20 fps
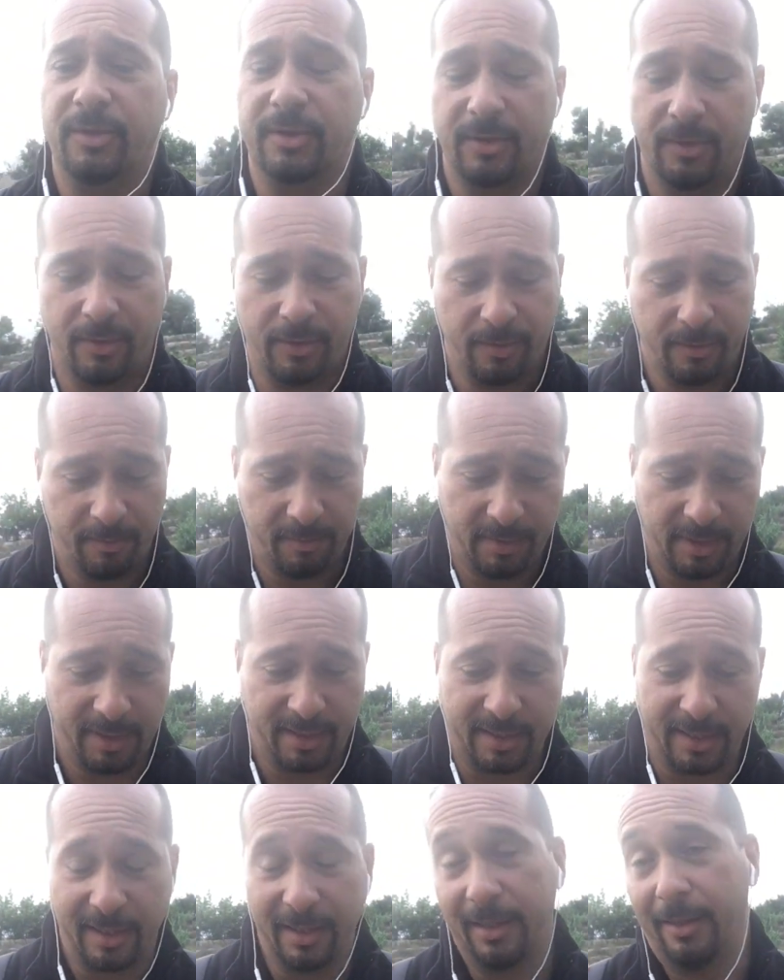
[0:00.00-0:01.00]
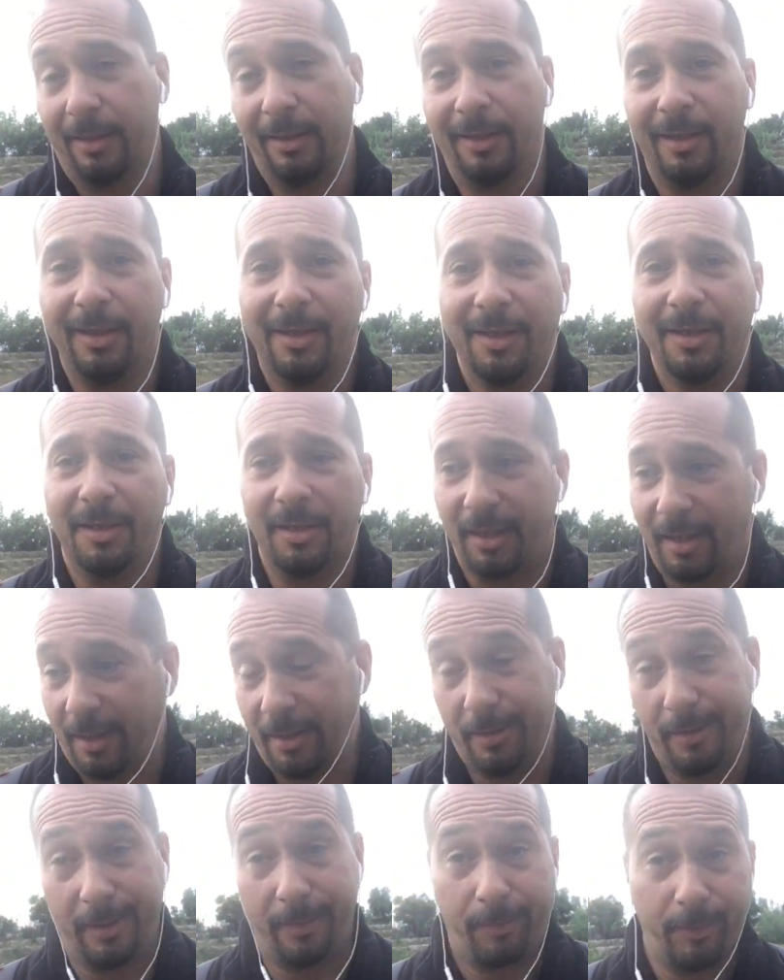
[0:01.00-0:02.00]
So basically
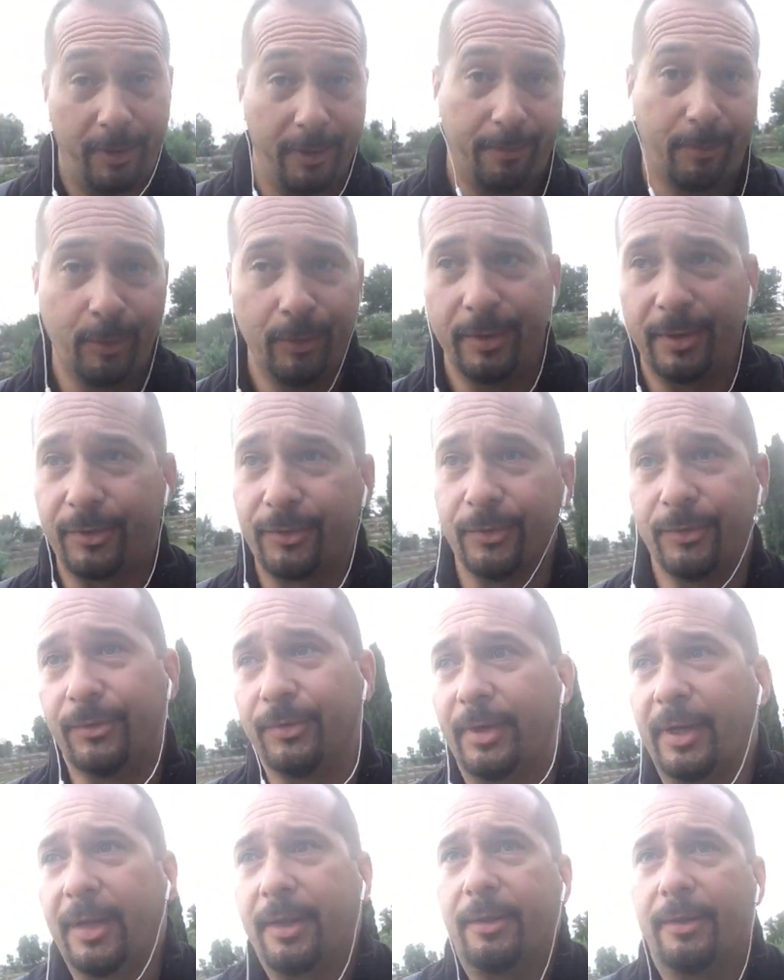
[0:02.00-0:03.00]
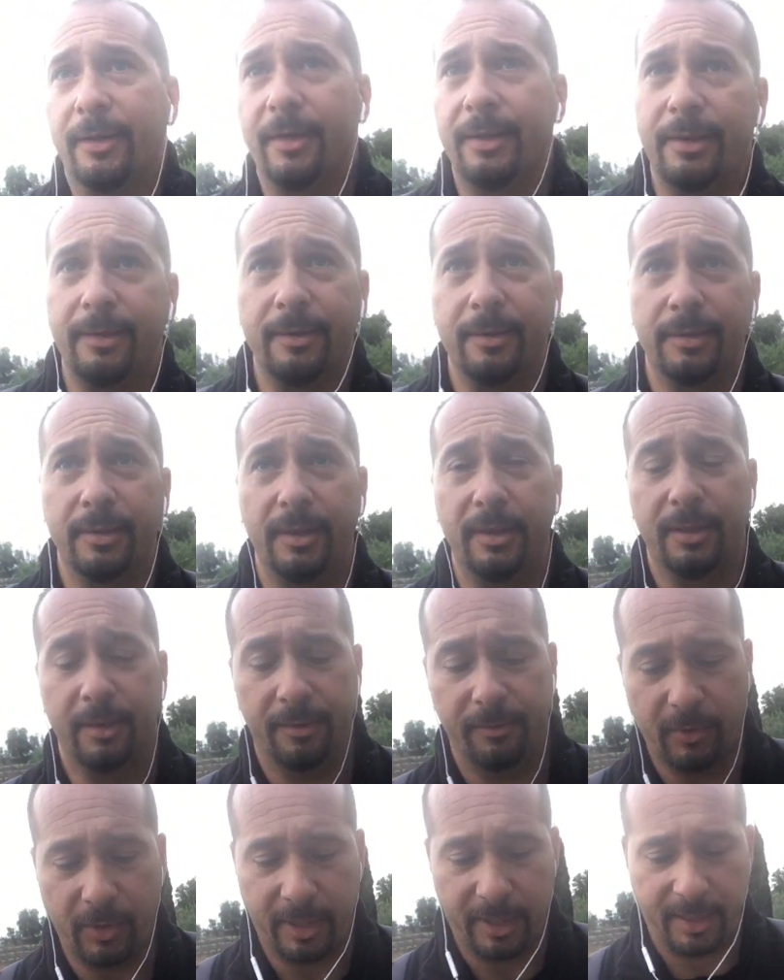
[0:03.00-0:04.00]
they pull the two together in
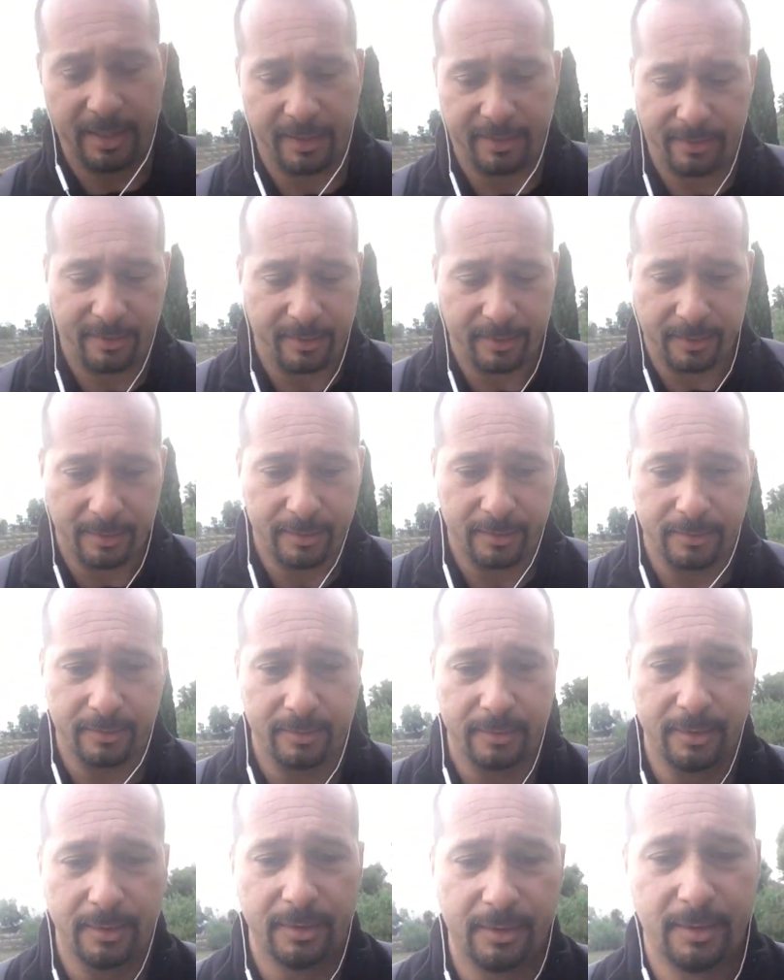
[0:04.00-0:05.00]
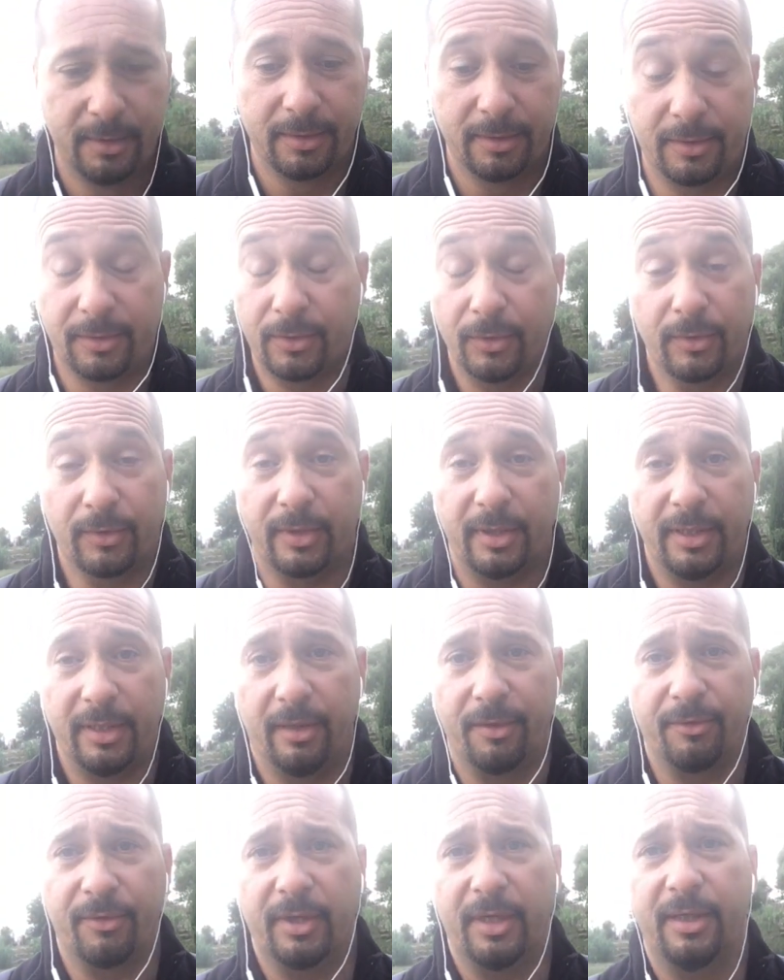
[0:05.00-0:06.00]
a way that totally
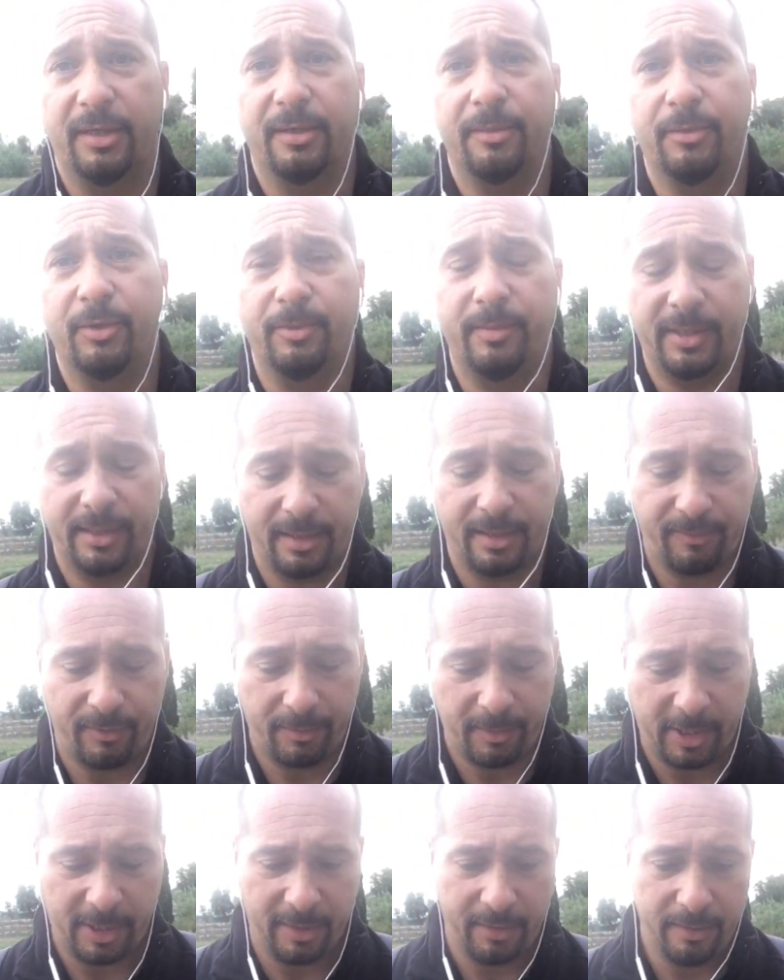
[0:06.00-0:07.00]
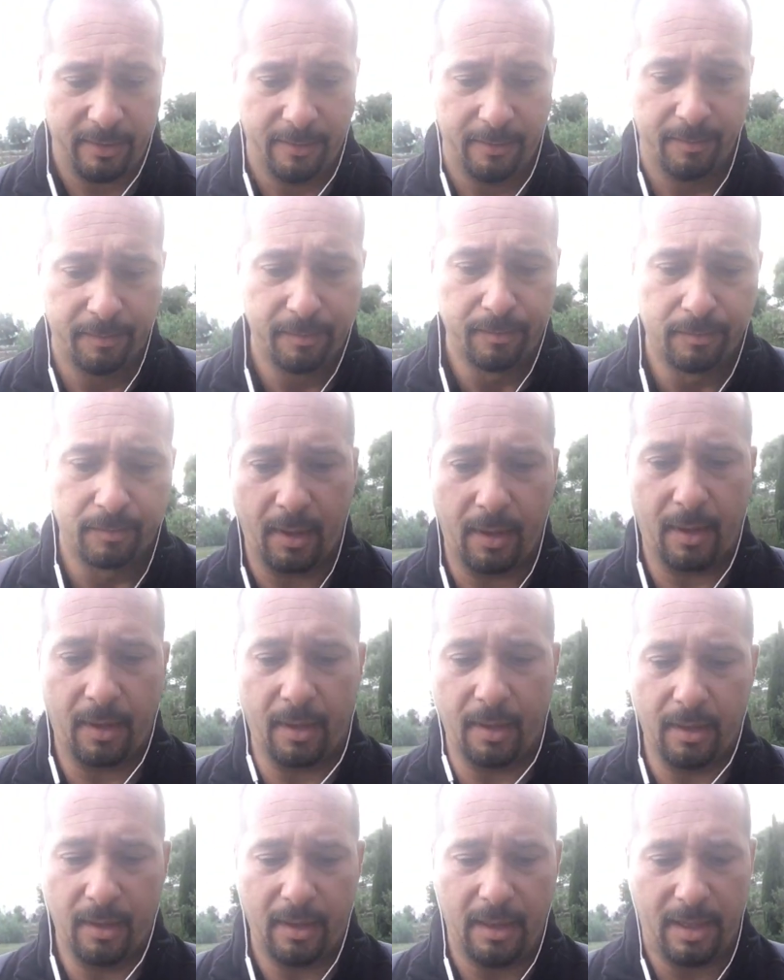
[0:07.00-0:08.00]
unrelatable, but never mind.
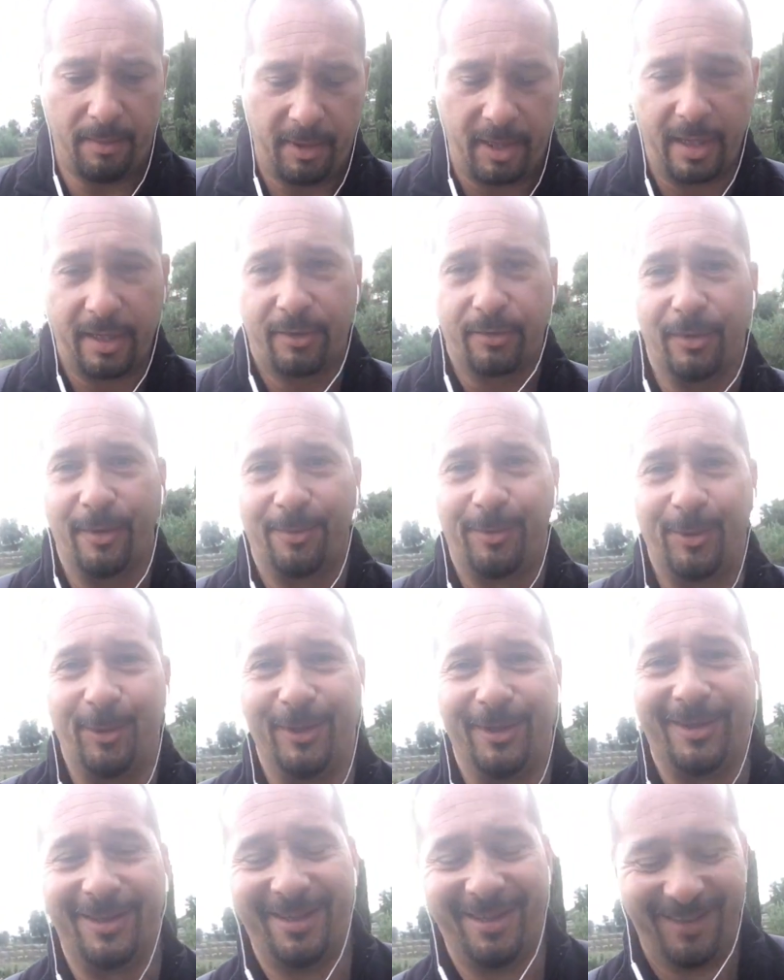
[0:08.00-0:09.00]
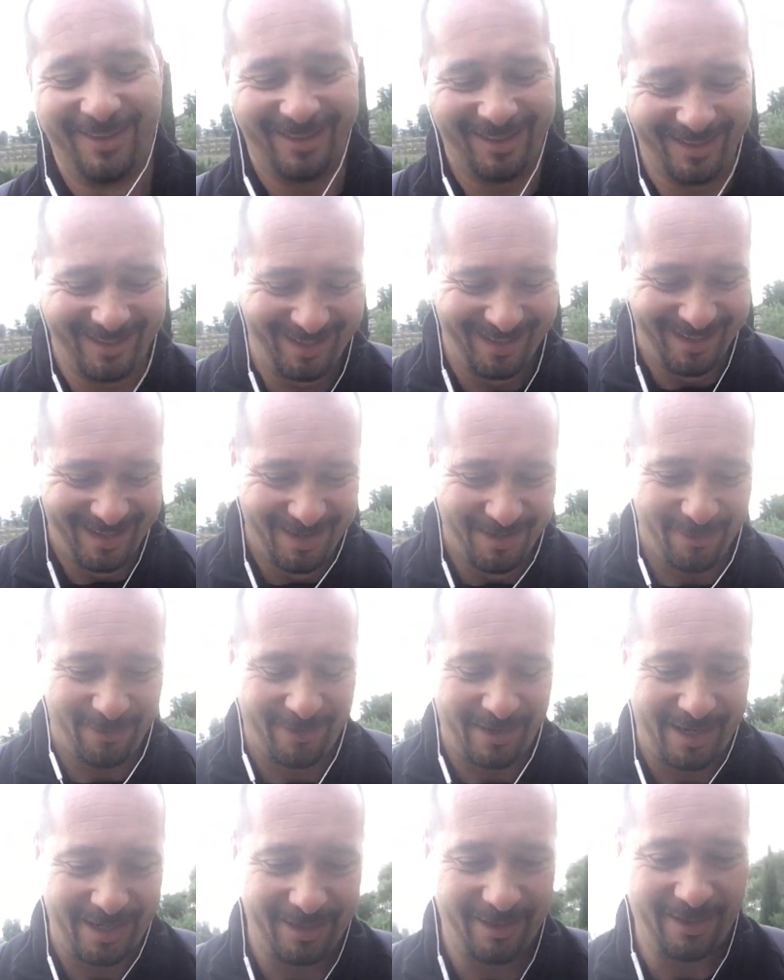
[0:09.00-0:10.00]
Let me get to the point
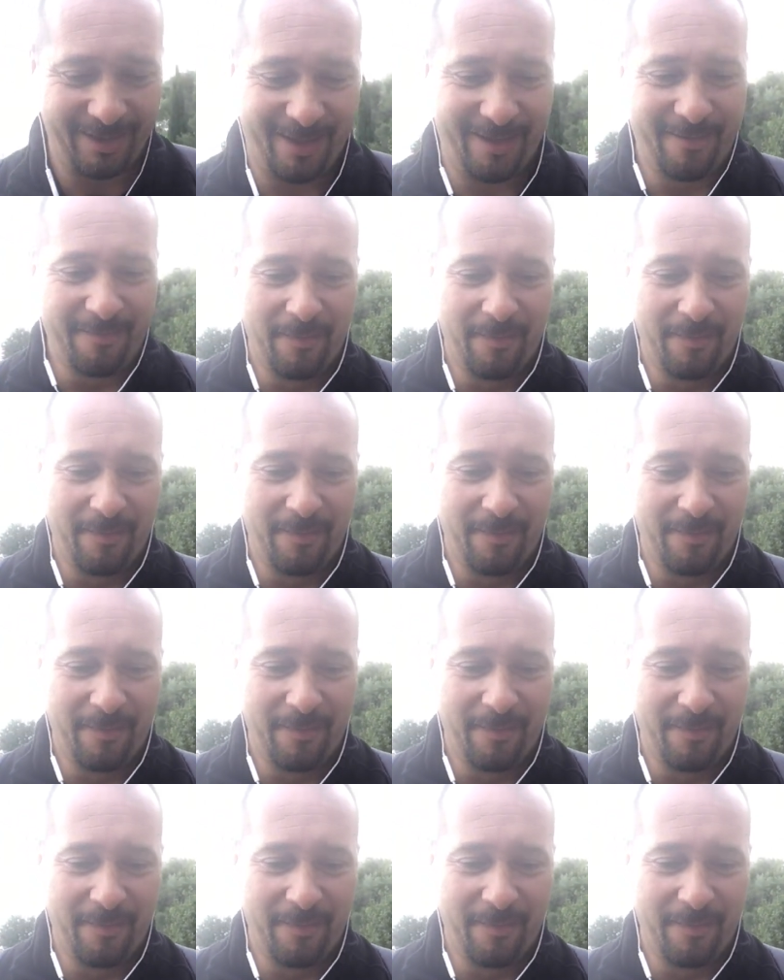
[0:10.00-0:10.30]
finally.